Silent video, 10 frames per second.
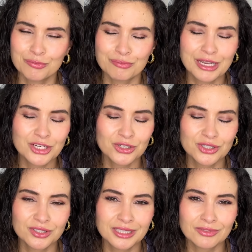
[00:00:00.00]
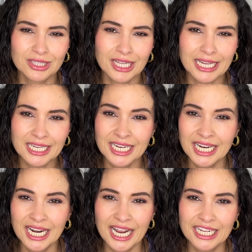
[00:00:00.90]
make sure to leave a like
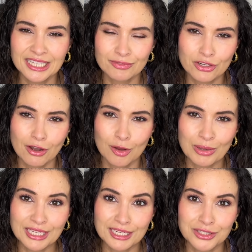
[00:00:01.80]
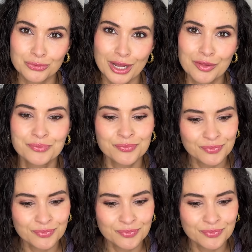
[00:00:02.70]
and leave a comment as well.